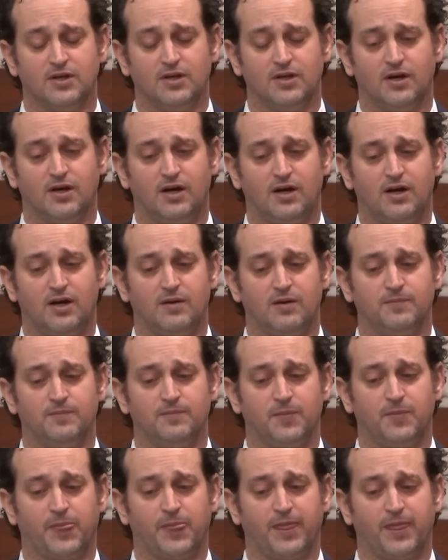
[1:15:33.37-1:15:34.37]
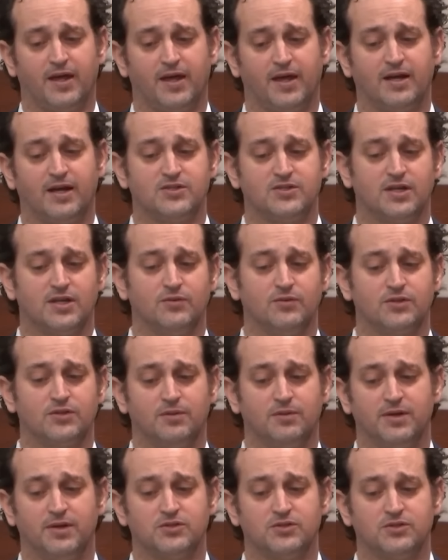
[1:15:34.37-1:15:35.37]
And I said I was going
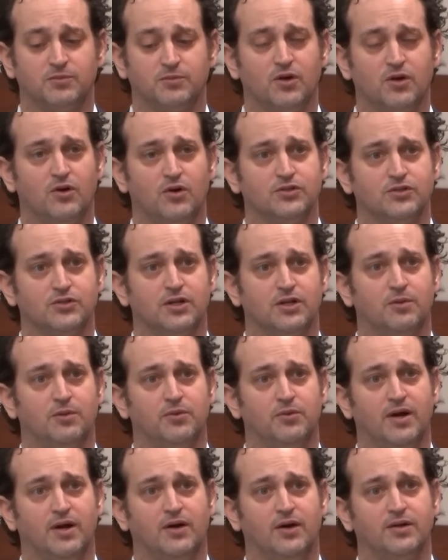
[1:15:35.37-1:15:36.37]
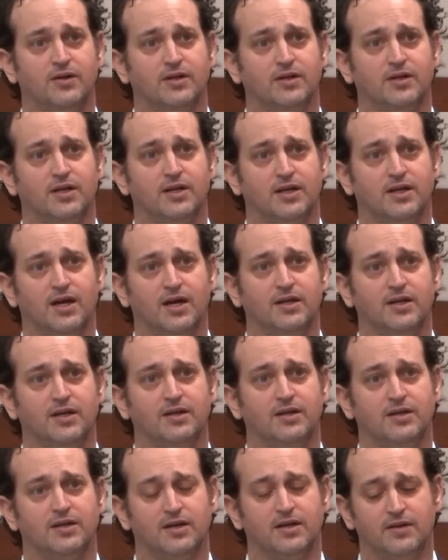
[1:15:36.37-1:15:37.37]
to make some calls and help her out and get it.
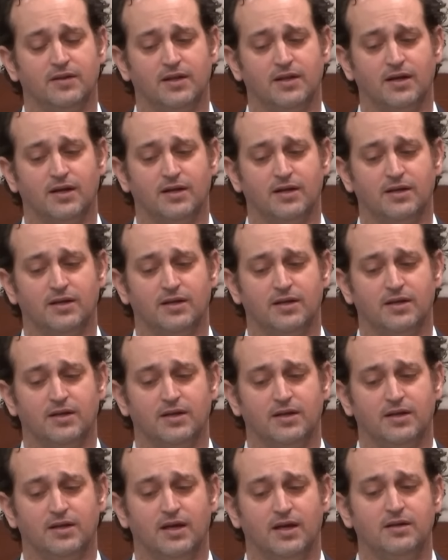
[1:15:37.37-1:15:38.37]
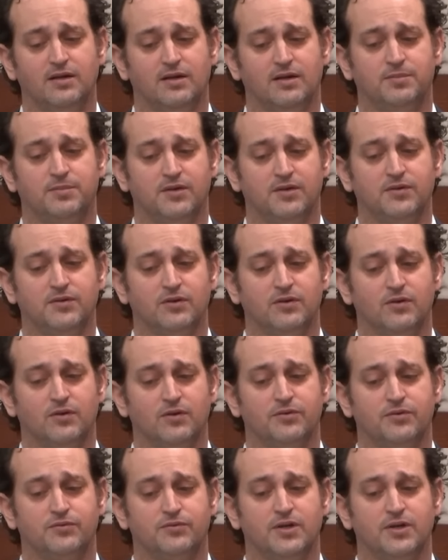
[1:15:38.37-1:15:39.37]
And then I ended up giving her
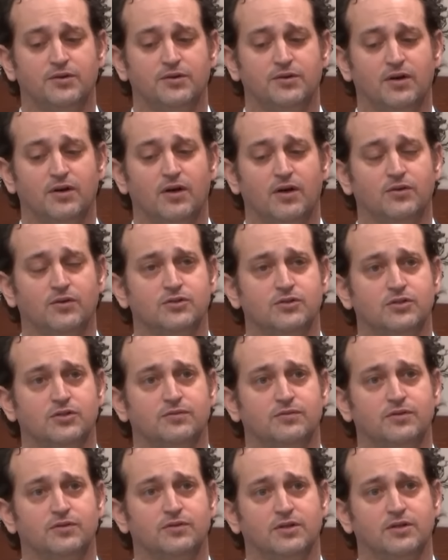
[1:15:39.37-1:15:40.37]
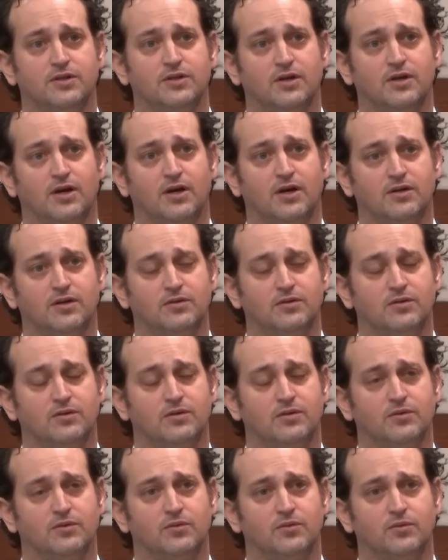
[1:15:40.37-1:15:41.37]
$300 for the,
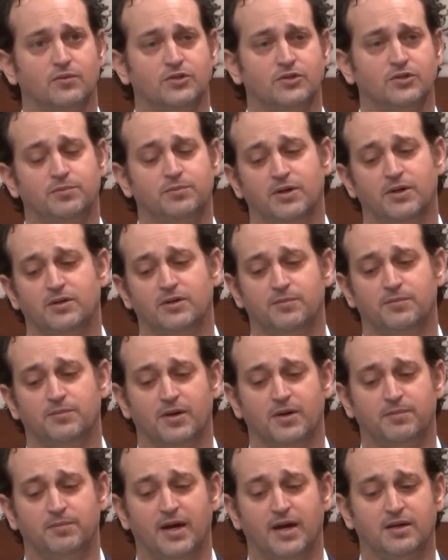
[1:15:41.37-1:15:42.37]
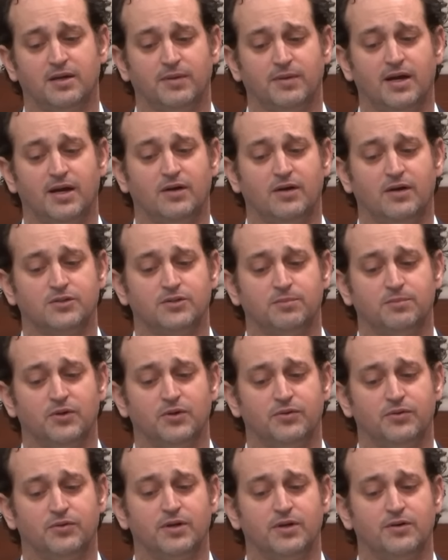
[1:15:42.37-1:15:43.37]
when she picked up that bag at my house, I
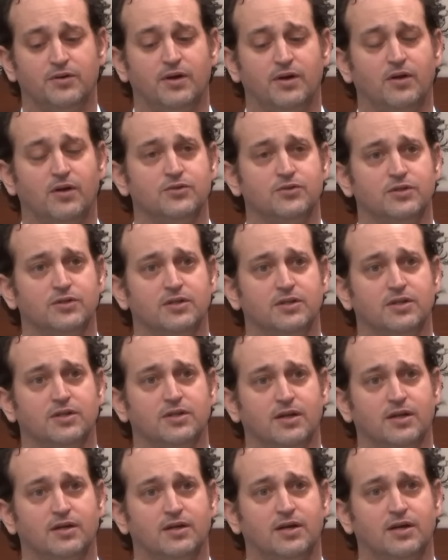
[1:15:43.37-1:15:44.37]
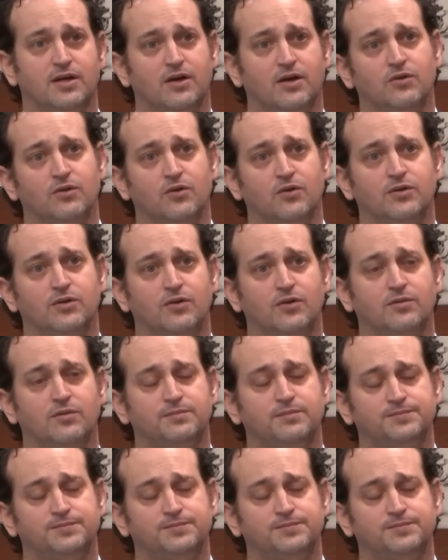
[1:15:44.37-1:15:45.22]
put $300 in it and I got her a hotel room.